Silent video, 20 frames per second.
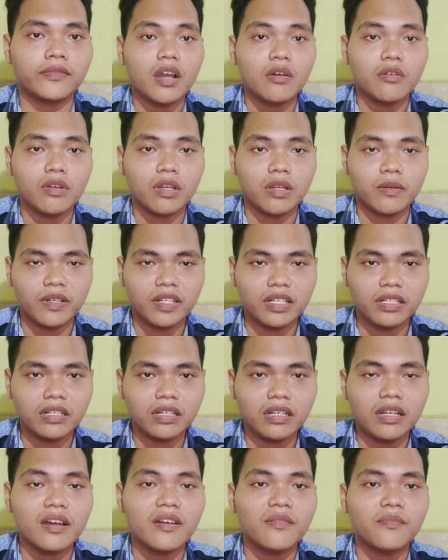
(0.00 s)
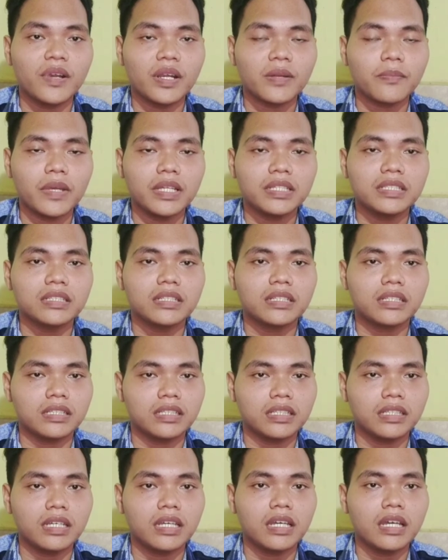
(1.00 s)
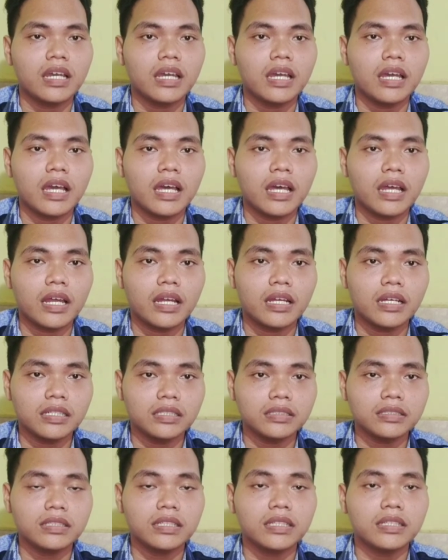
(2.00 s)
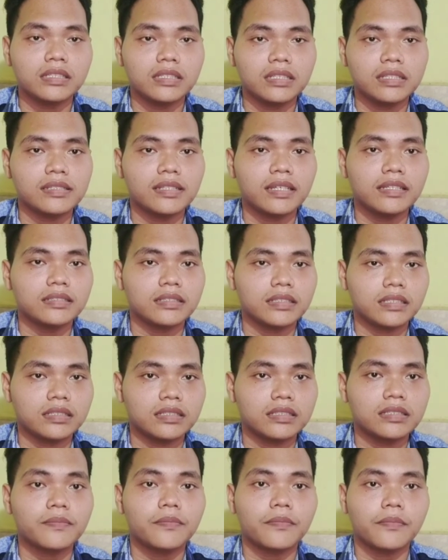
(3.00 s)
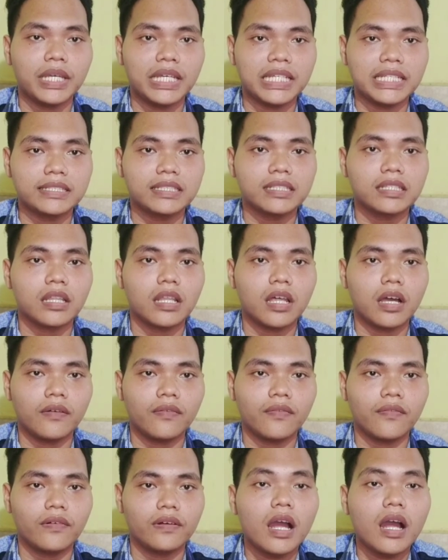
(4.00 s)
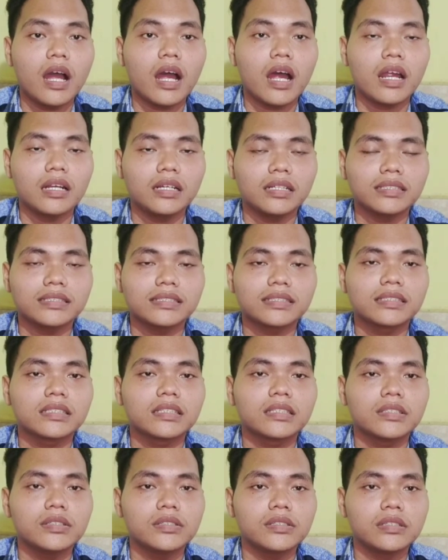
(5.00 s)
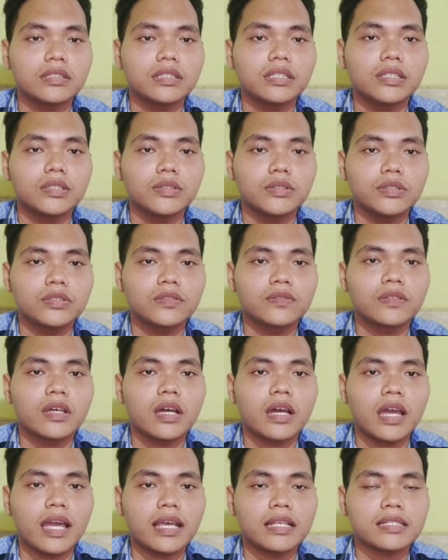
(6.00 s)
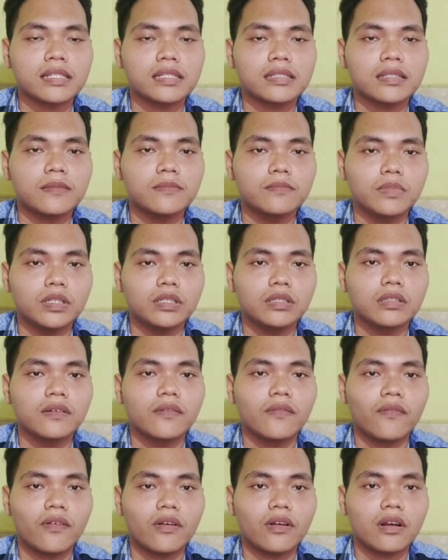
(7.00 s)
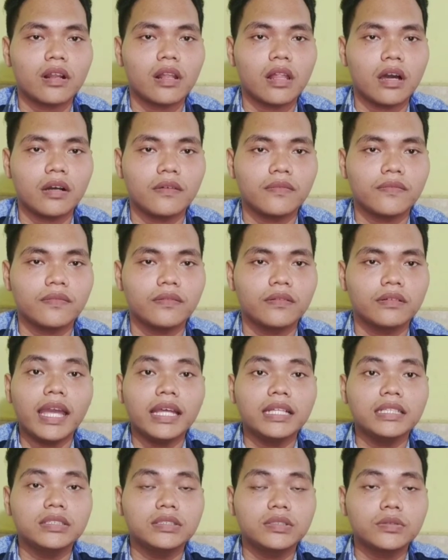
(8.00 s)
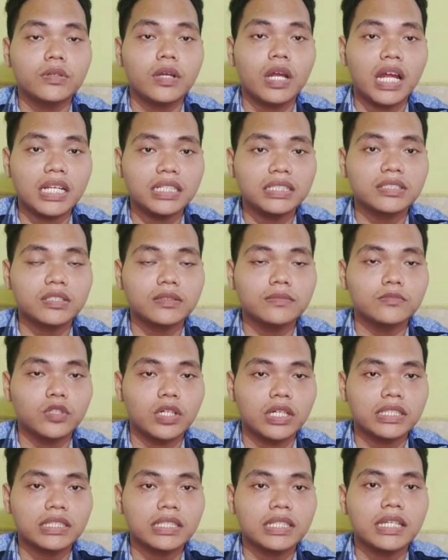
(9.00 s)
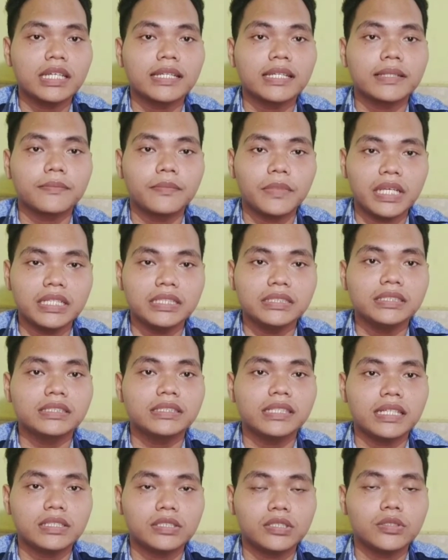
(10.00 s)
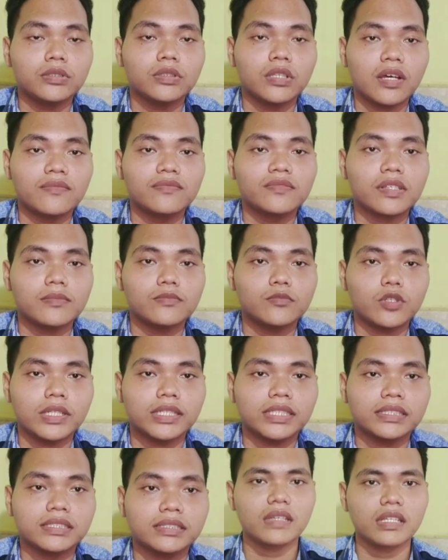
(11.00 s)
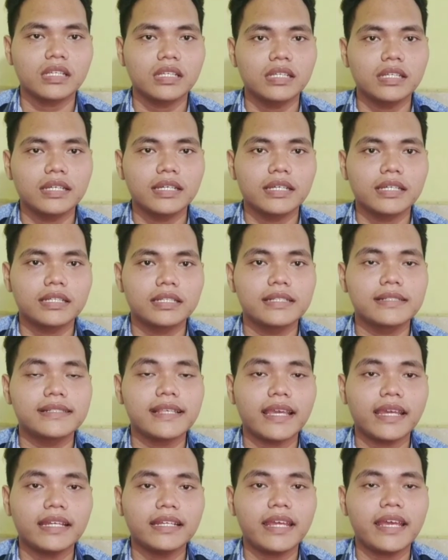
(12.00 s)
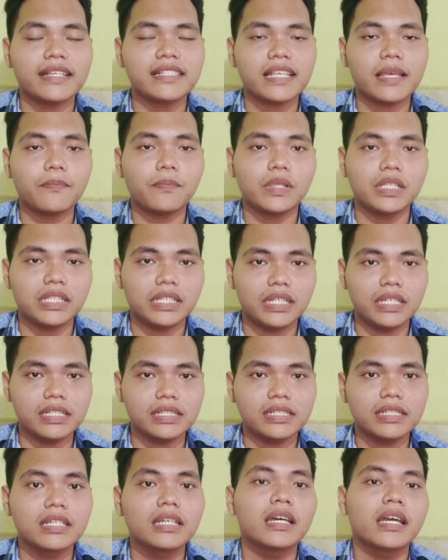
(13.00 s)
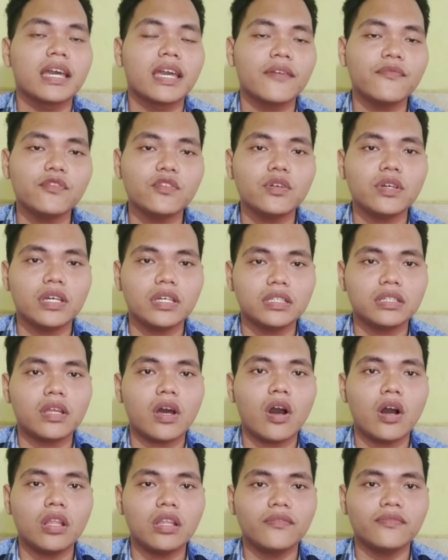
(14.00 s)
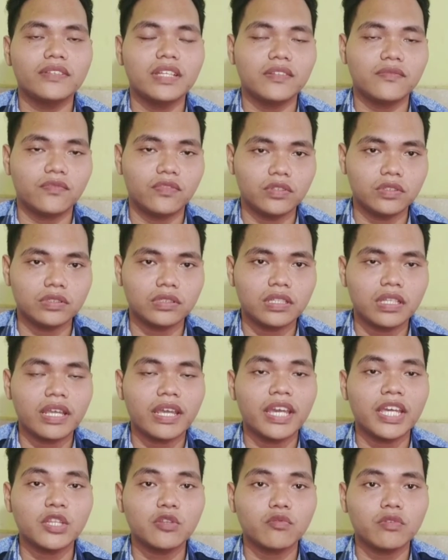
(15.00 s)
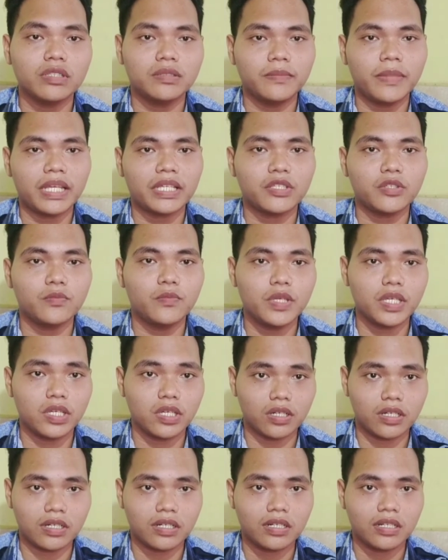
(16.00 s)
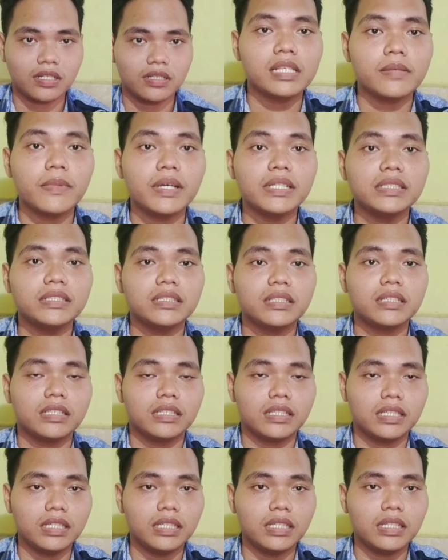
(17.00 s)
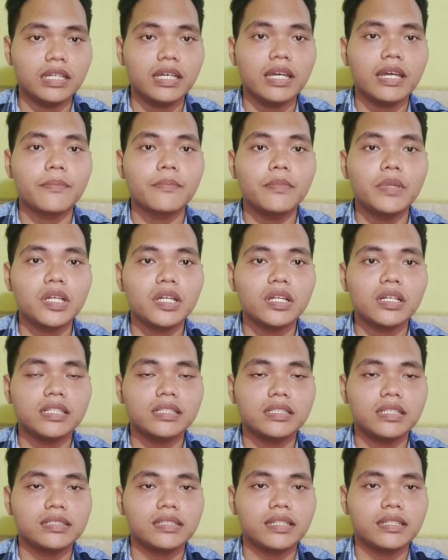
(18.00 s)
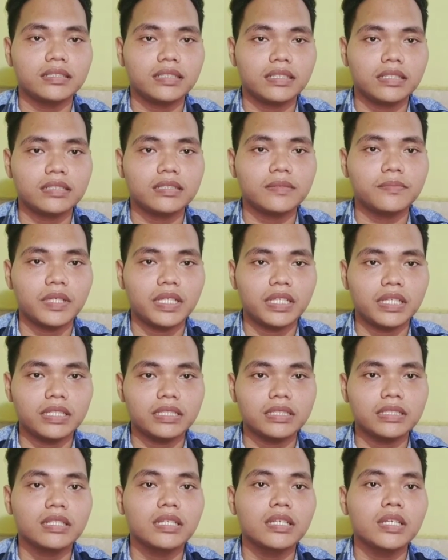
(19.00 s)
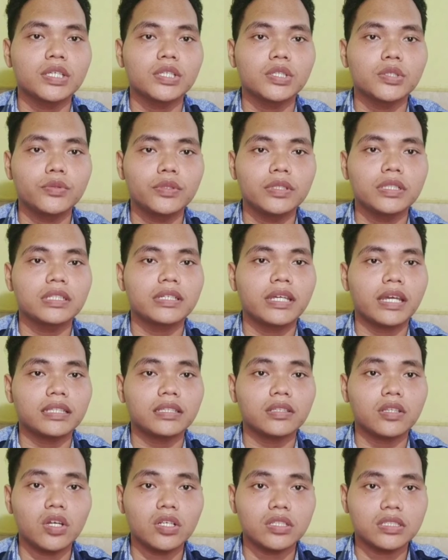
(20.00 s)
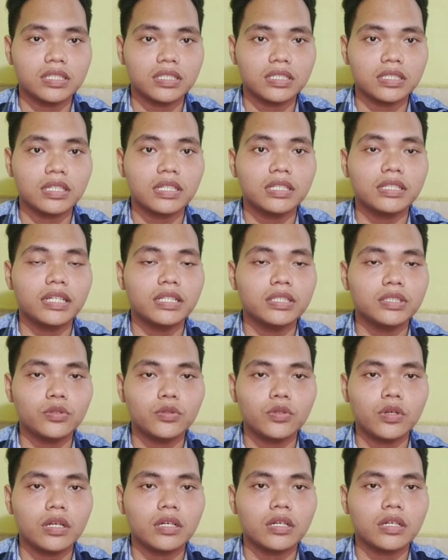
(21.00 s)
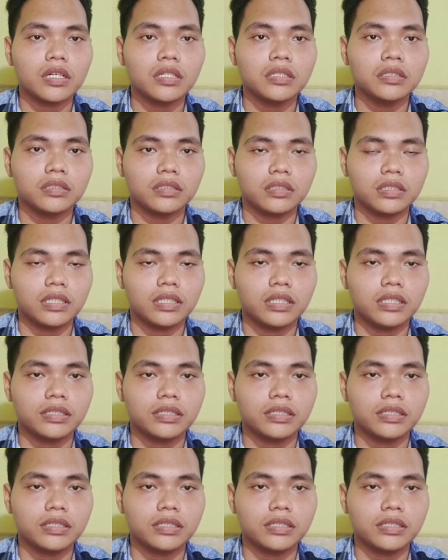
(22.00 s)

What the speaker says: However, pragmatically, heart in this sentence means love. Heart usually used as a symbol for love. And to hurt someone means that you love someone. The second example is, if you eat all of that food, it will make you bigger. Semantically, bigger in the sentence means you will get larger than you are currently.